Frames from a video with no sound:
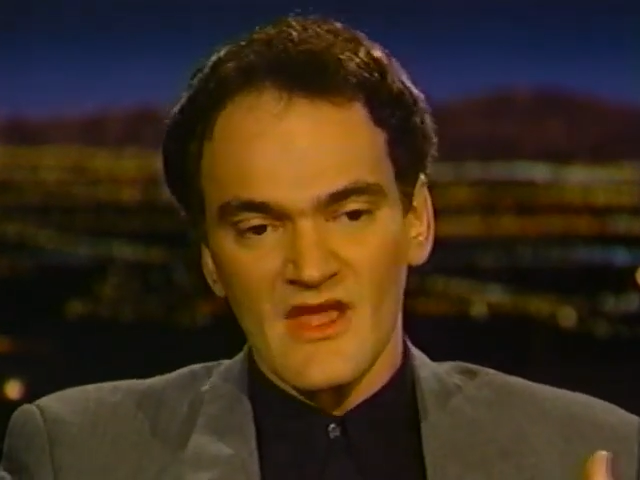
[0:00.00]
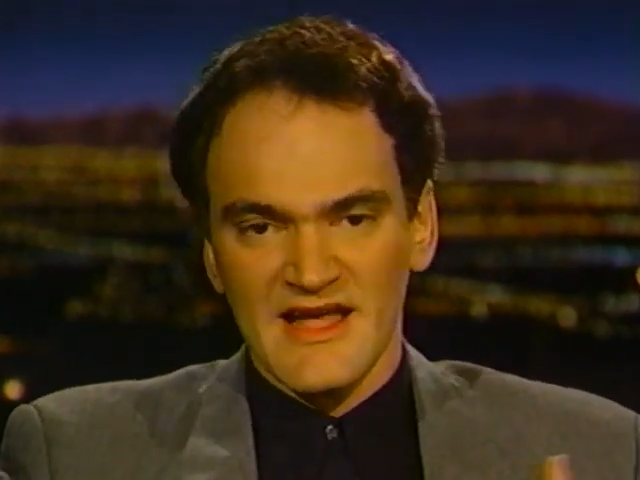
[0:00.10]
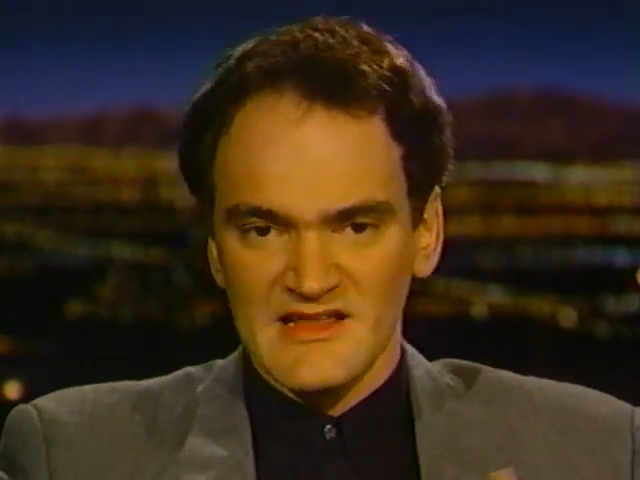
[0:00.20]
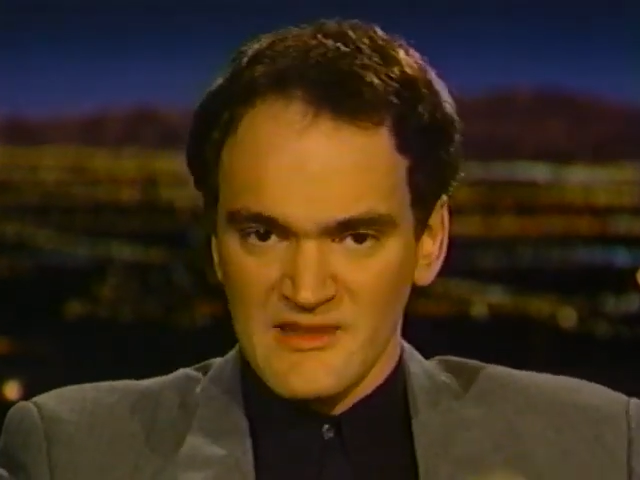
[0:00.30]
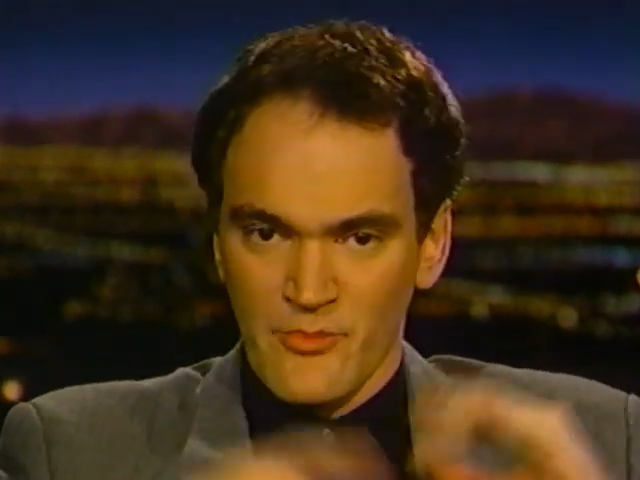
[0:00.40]
I
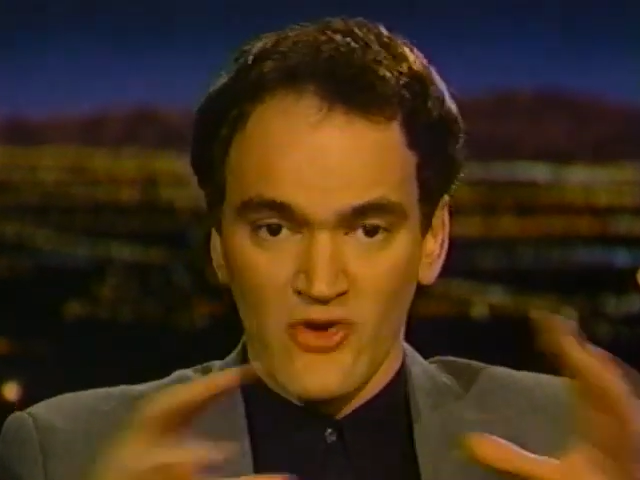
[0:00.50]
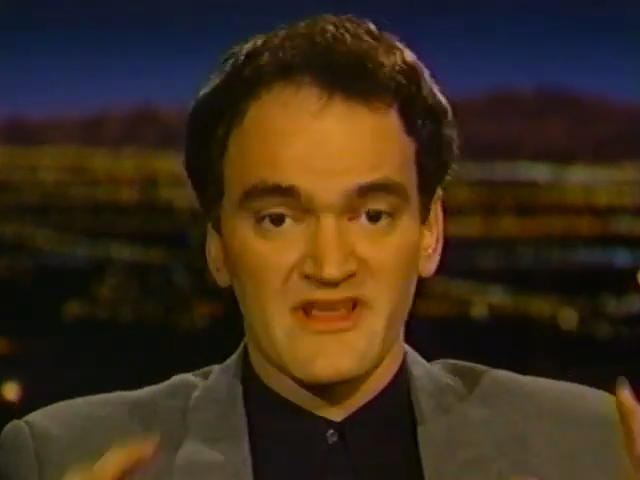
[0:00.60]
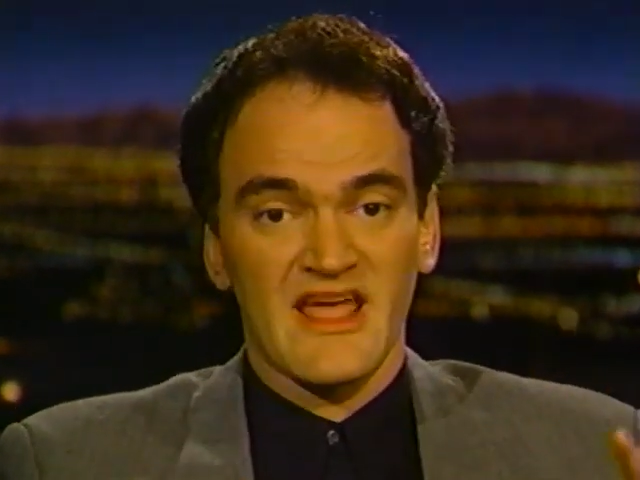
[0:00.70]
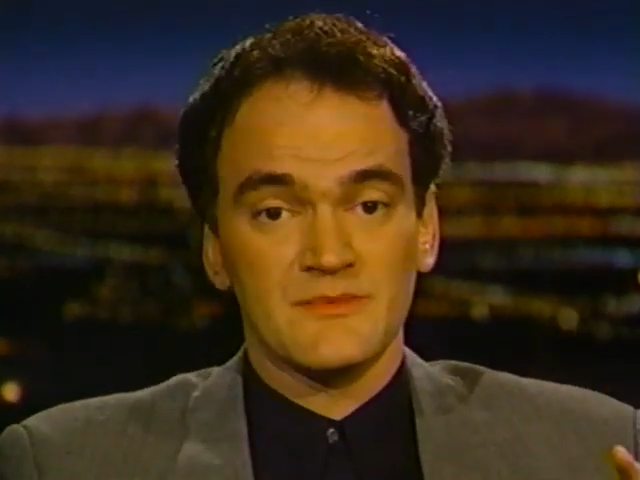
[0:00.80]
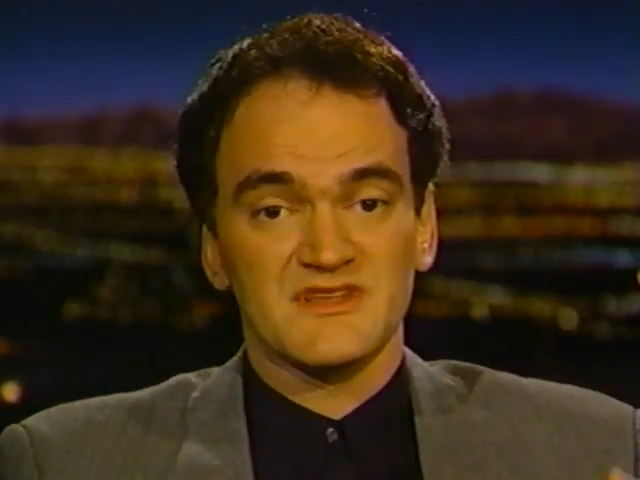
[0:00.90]
collect board
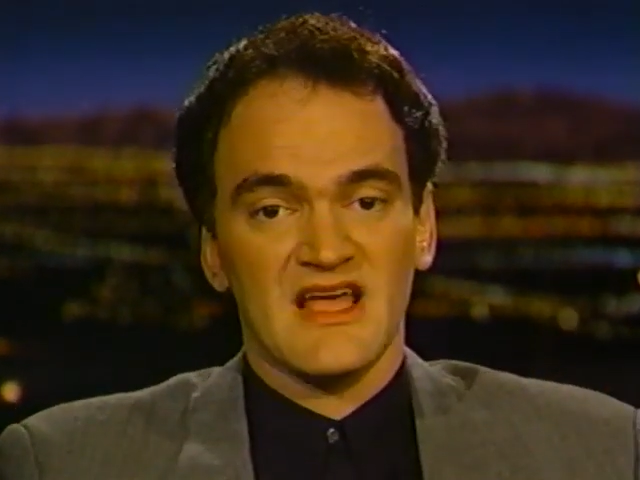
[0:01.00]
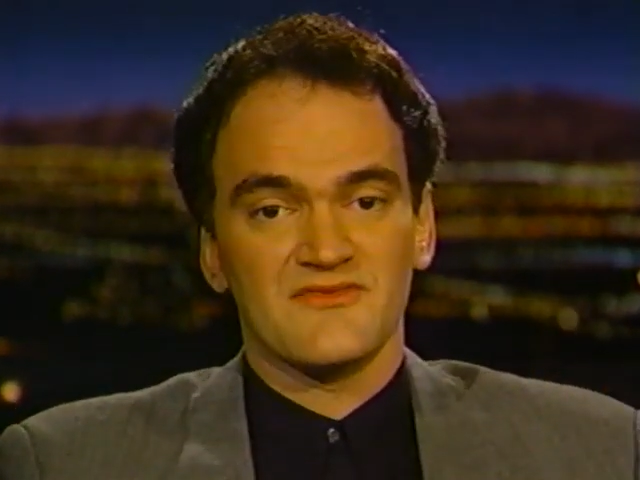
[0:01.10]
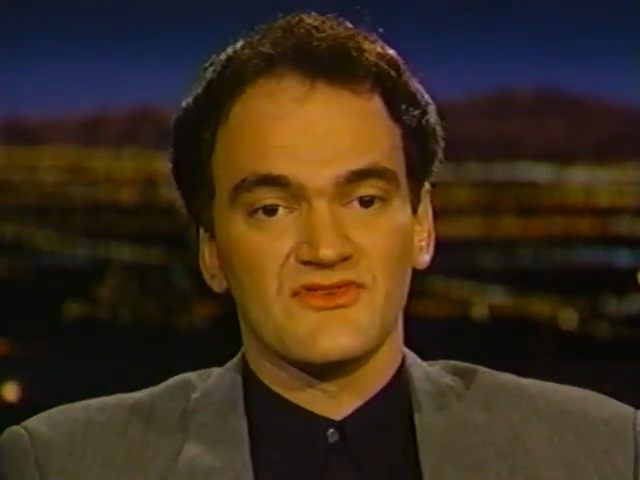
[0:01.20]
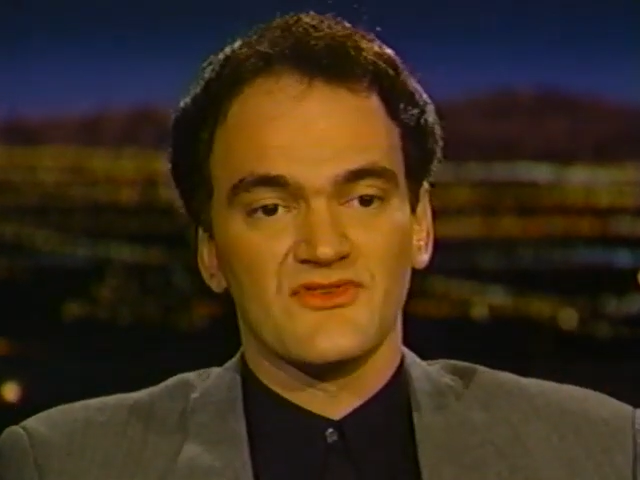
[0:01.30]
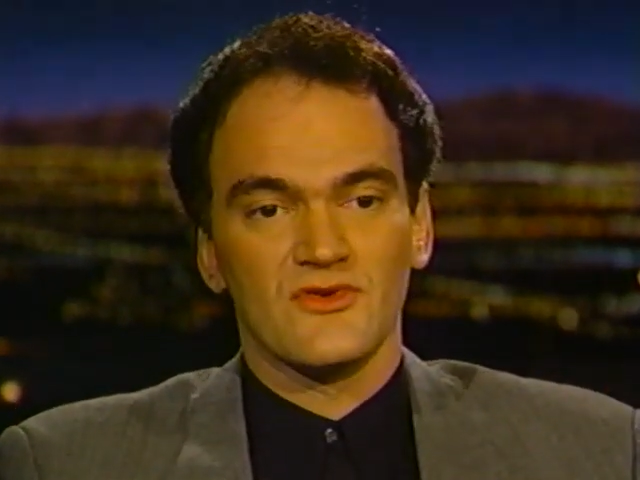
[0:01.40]
games that
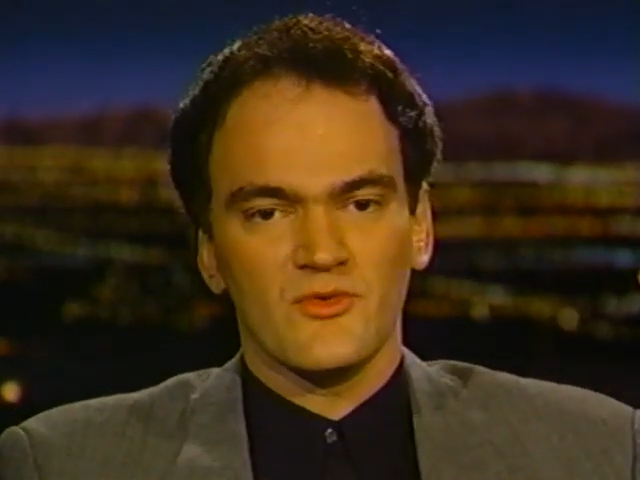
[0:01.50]
have to do